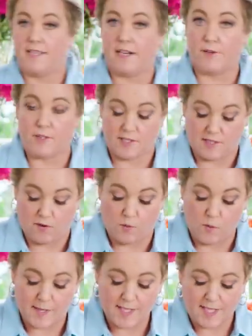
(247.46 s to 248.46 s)
Now we're just gonna
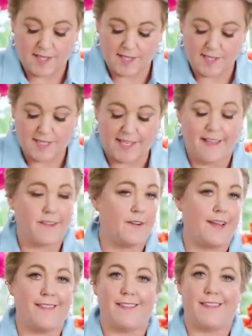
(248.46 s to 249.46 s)
whisk this together
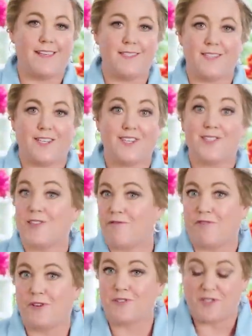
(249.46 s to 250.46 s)
and this is the
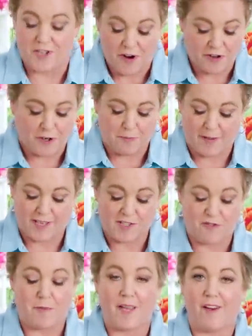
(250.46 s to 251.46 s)
frozen yogurt base.
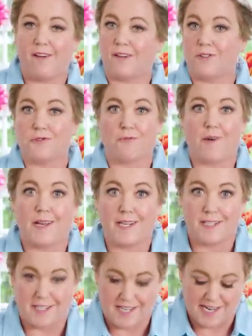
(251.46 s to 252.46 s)
From here it goes right
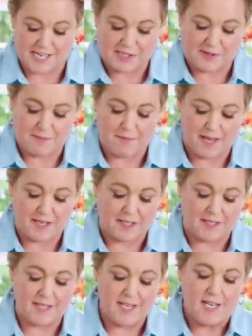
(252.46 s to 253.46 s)
into the ice cream
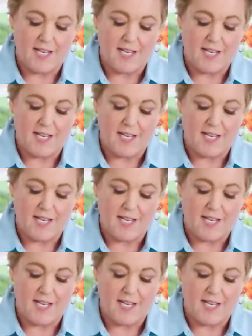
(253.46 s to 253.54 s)
maker.